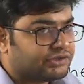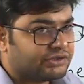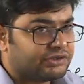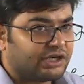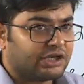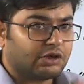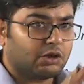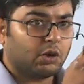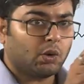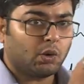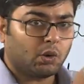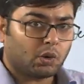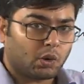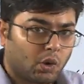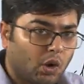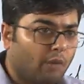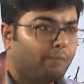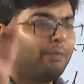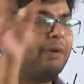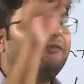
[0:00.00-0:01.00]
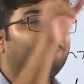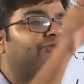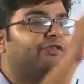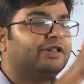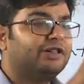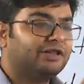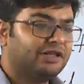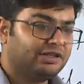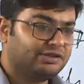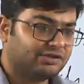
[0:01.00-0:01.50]
that to cope up with
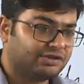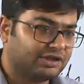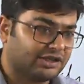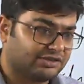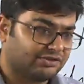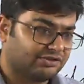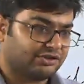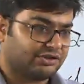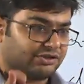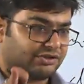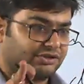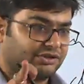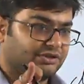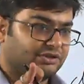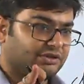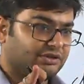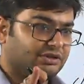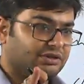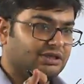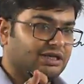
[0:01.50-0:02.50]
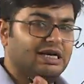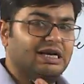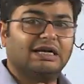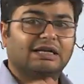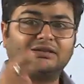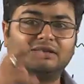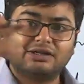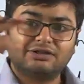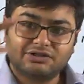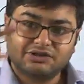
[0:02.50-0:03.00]
these changes,
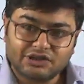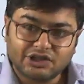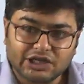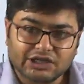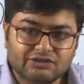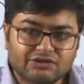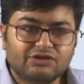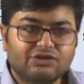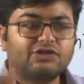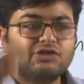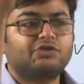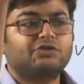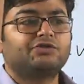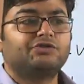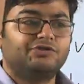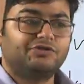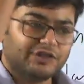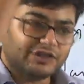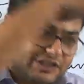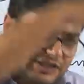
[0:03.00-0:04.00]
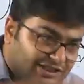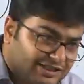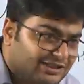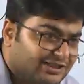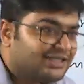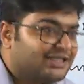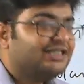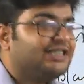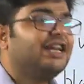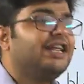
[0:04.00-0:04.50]
the changes within the
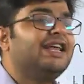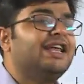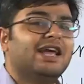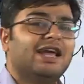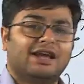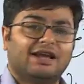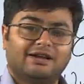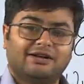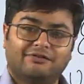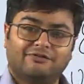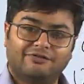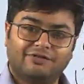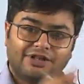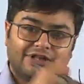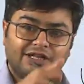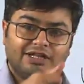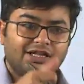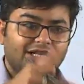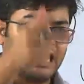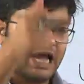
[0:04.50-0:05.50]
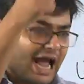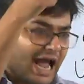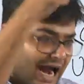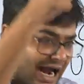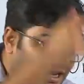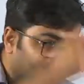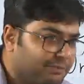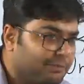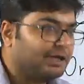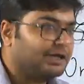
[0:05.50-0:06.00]
DA, within the
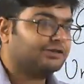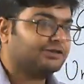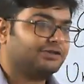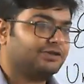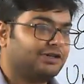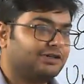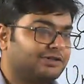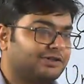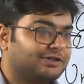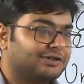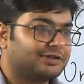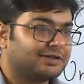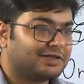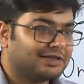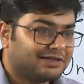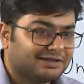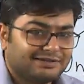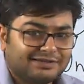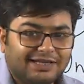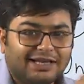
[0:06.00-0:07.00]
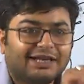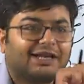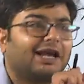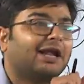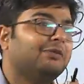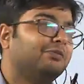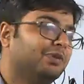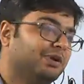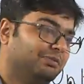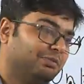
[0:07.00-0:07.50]
administration, they can
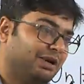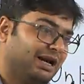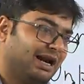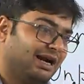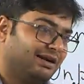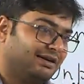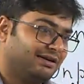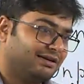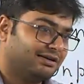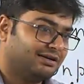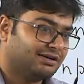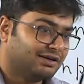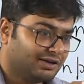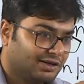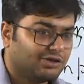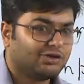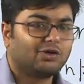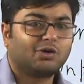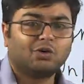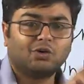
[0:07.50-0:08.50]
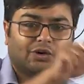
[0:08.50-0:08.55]
be planned through